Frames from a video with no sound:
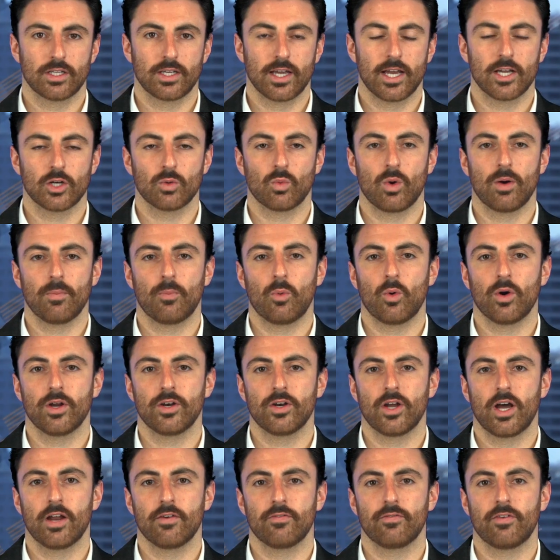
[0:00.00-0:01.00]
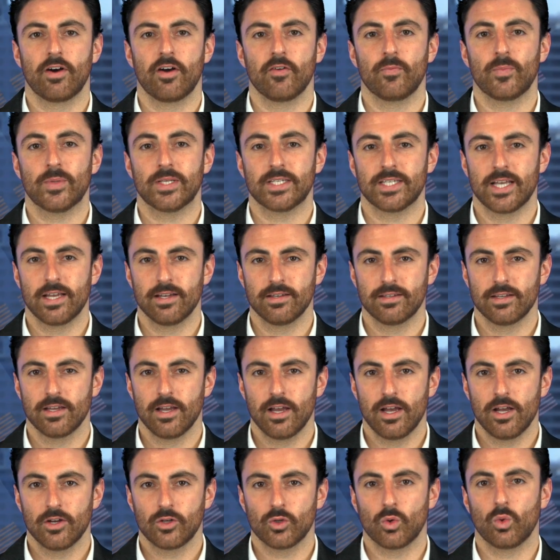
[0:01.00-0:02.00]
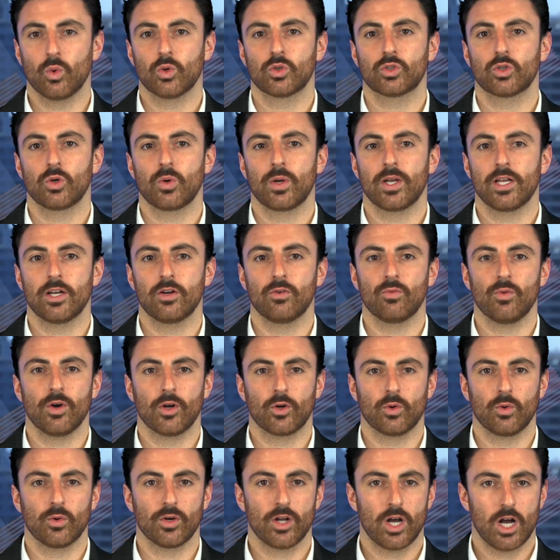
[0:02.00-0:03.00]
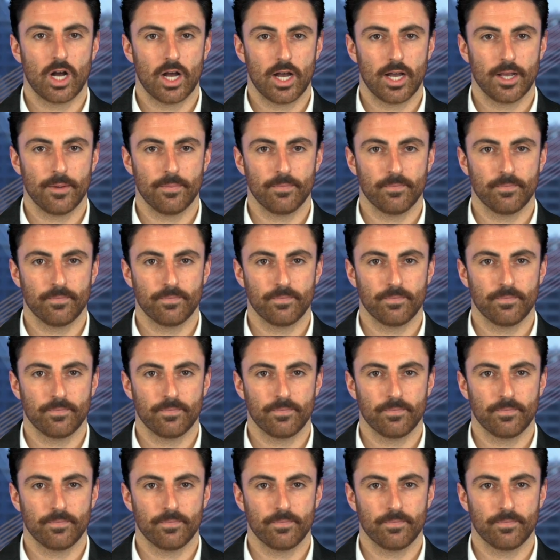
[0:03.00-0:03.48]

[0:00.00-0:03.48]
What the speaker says: gained 1.95% to also hit a record high.